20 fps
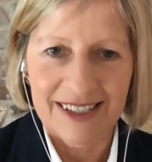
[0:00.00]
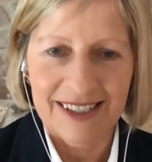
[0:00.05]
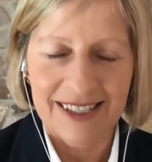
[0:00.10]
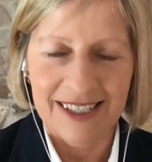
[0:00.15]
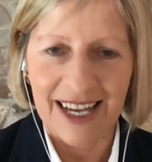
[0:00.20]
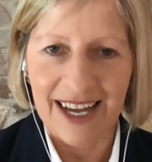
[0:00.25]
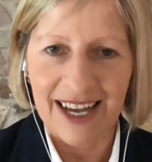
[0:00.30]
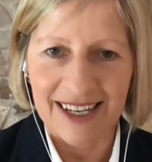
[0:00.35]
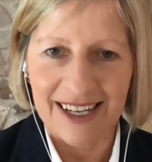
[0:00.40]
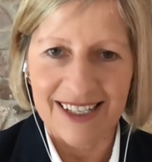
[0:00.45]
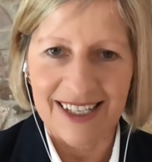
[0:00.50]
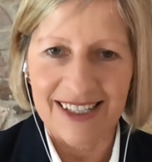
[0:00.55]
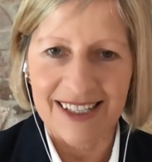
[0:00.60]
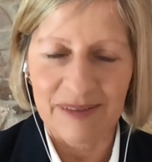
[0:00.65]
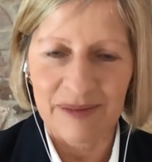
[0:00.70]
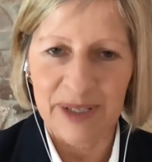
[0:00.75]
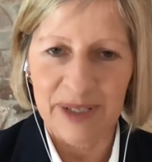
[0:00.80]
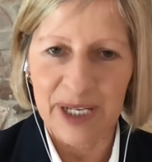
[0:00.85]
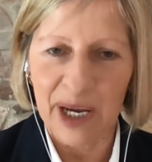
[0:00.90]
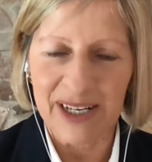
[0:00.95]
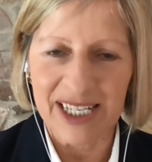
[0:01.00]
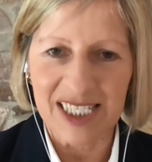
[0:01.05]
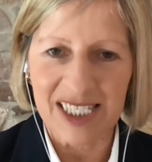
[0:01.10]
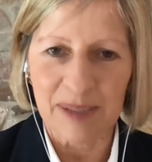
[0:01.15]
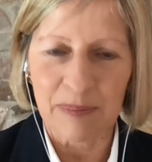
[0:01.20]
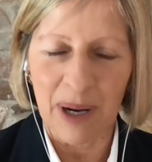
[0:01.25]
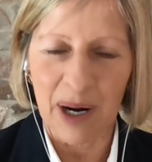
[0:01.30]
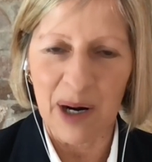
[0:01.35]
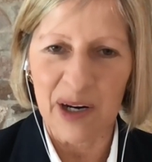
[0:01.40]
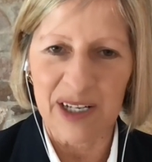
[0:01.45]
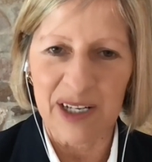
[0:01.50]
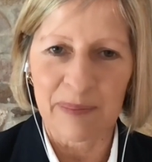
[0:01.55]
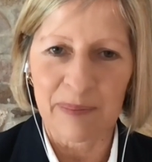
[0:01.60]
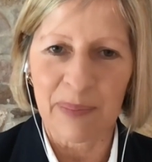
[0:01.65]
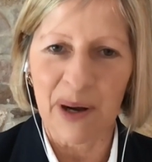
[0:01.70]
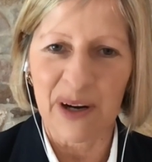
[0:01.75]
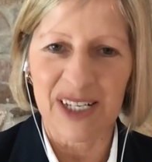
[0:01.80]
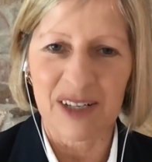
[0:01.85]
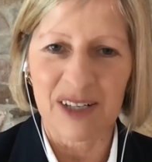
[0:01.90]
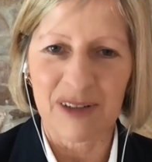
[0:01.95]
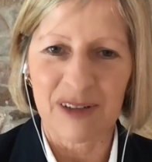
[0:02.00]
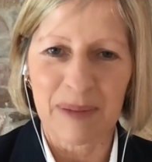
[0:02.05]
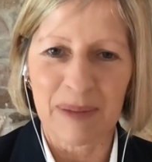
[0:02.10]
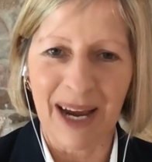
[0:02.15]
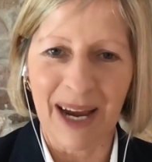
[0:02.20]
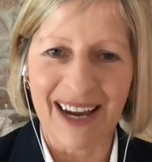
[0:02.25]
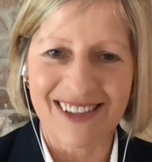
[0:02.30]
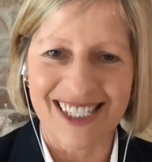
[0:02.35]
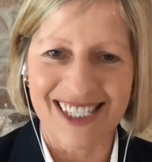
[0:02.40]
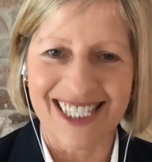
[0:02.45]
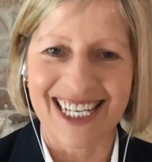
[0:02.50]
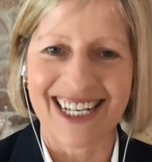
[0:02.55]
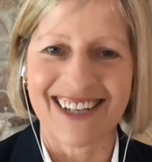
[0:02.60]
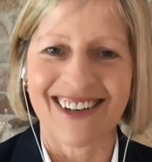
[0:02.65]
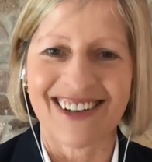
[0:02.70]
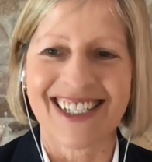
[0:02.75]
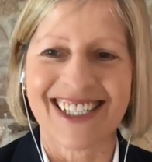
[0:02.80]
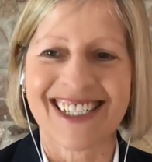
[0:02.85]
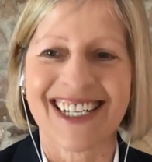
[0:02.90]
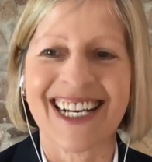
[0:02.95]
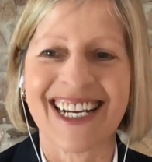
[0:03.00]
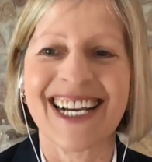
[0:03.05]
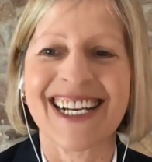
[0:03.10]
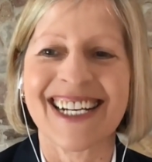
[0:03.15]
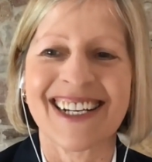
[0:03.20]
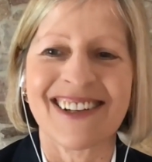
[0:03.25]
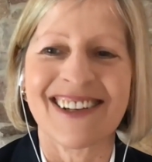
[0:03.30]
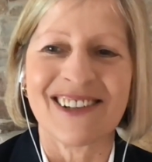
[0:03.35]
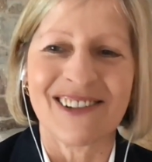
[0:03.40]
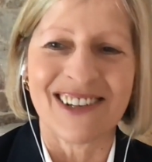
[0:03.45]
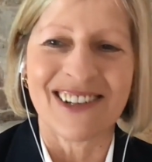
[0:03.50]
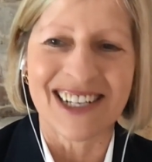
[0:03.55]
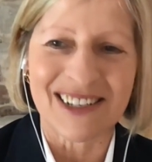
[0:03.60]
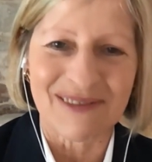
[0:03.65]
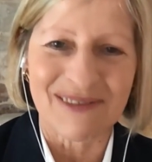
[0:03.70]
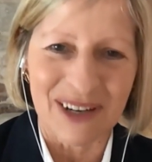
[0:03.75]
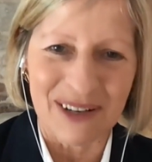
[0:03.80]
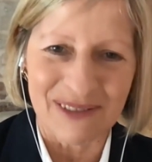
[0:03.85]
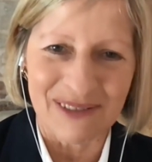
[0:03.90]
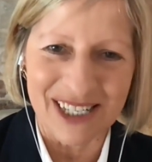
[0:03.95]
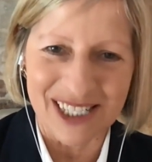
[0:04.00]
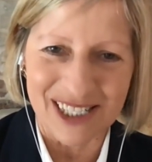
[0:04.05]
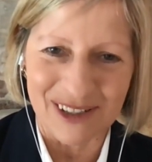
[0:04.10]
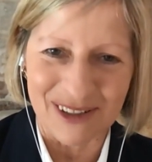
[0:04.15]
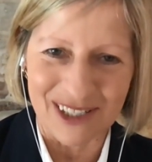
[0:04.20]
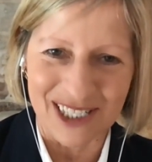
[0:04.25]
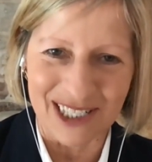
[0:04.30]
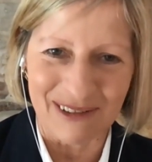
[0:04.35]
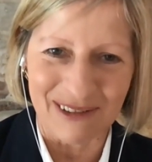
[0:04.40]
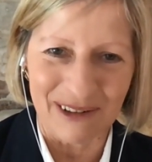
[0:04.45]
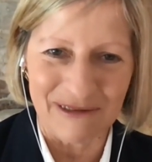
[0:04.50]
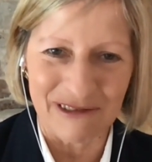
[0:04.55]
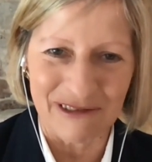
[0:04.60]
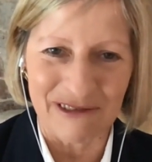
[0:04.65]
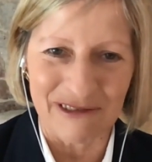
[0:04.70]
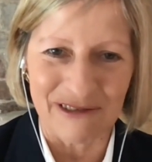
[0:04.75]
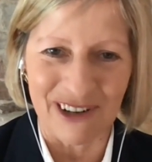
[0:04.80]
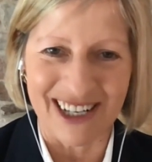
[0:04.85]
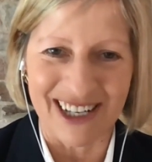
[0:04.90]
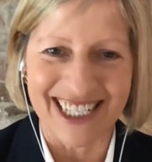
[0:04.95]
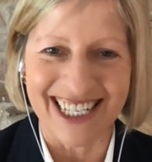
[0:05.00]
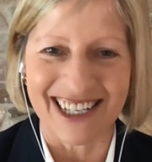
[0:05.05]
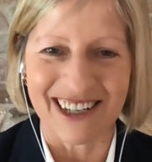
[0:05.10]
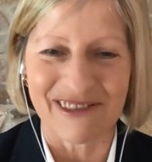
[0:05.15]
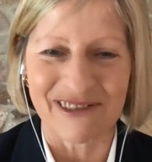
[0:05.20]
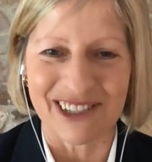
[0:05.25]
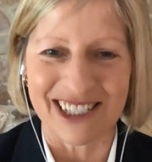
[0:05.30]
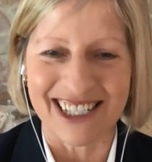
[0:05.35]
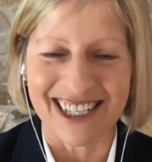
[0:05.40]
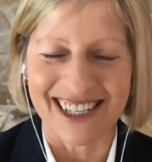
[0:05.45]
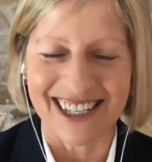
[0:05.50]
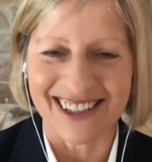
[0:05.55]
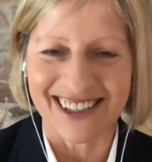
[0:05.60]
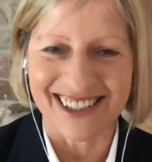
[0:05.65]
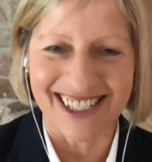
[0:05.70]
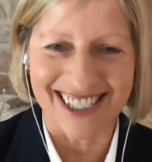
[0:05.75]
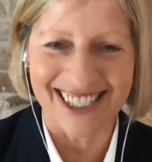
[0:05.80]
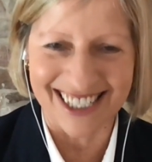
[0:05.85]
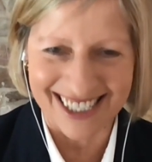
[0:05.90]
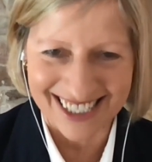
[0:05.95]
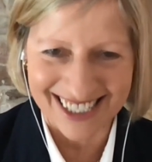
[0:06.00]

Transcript: yeah, right. It, we're going into binary maths there, actually. That might be a dodgy one for a Friday afternoon.